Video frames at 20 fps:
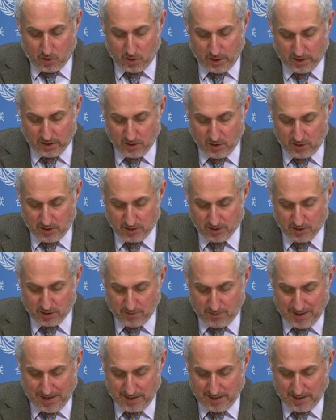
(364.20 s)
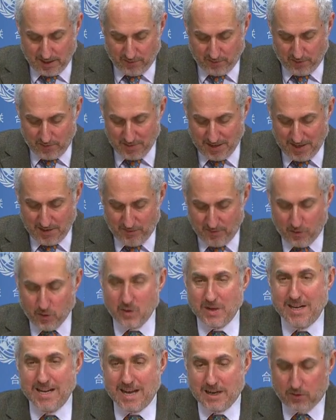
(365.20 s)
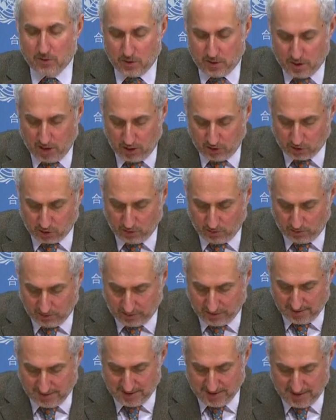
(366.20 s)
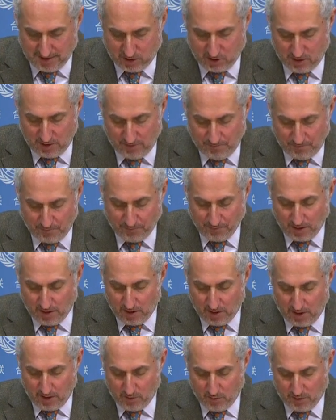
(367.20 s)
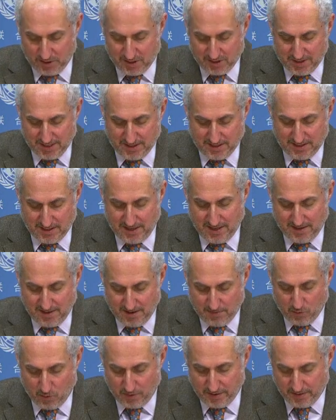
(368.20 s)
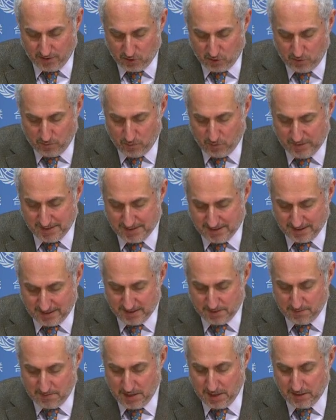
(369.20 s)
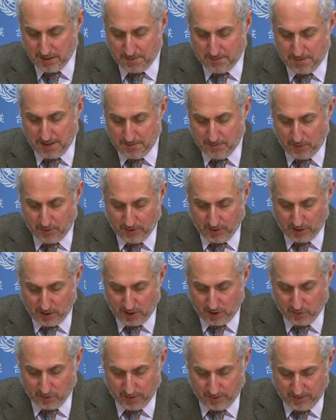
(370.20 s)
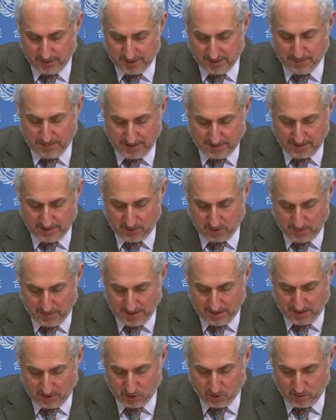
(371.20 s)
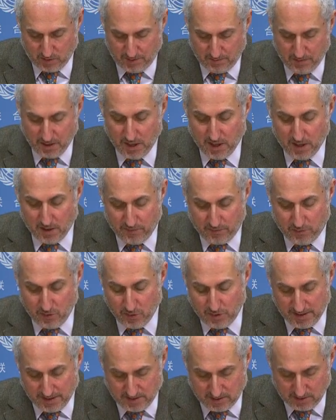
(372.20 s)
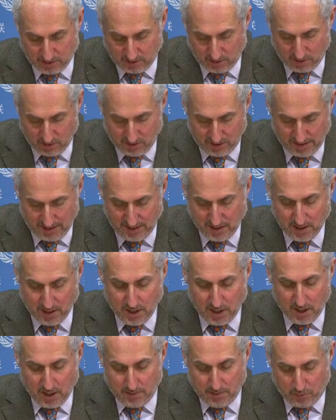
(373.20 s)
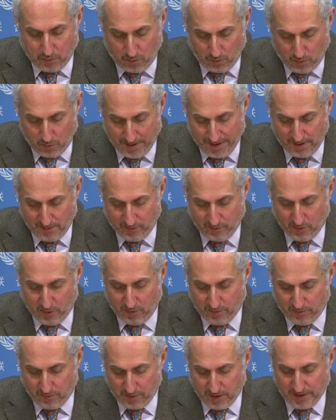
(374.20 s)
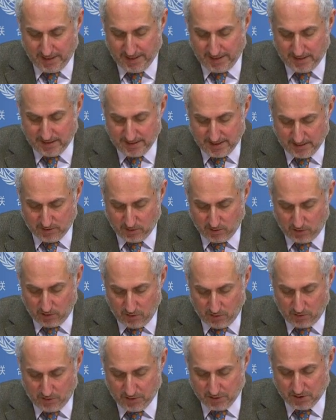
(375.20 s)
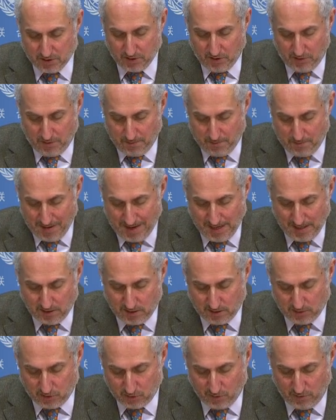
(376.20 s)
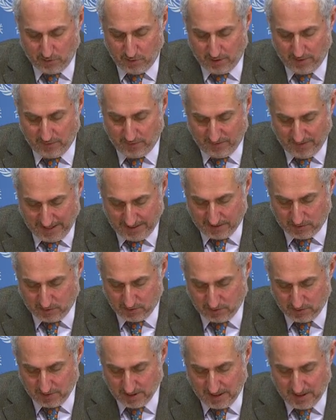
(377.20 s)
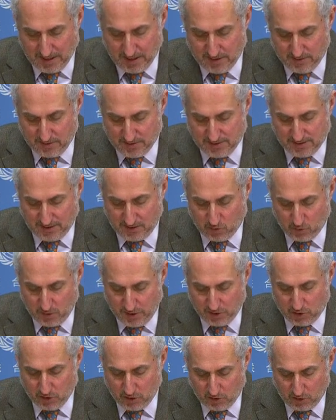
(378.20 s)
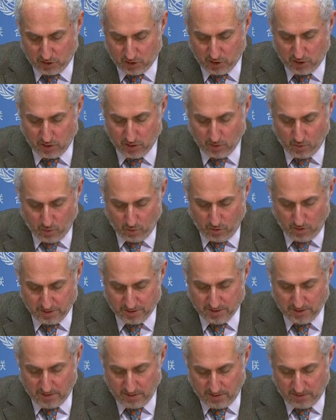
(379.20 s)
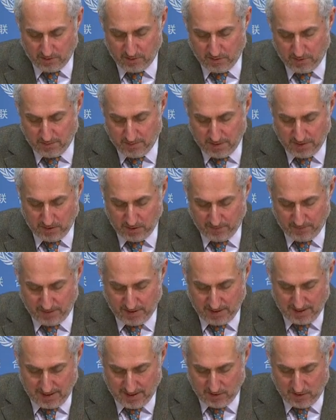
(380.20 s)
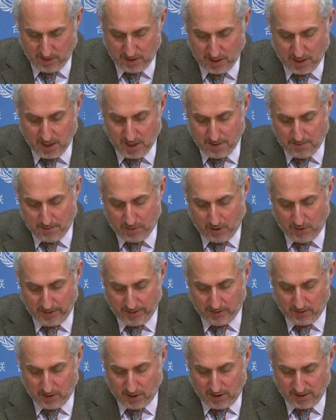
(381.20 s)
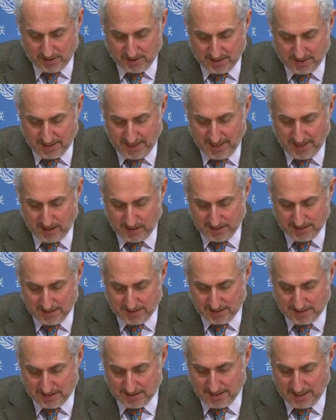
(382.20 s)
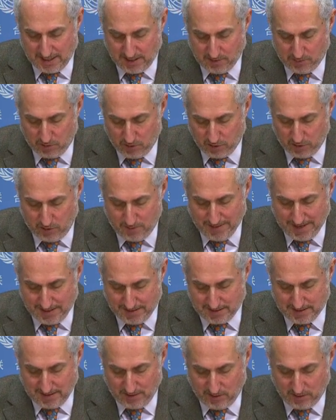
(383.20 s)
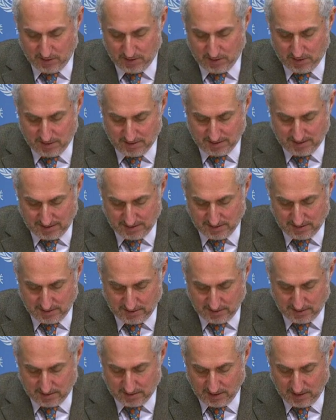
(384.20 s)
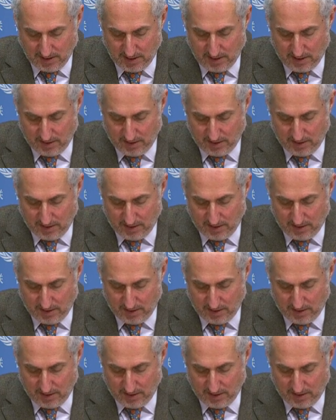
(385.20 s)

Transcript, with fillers: Quick note on Somalia from the Food and Agriculture Organization, uh, which said today that more than 2.6 million people in the country are expected to be extreme food insecurity. Poor rainfall, flooding, desert locusts are the main contributing factors. The situation could worsen through the middle of the year, barring large scale and sustainable humanitarian assistance.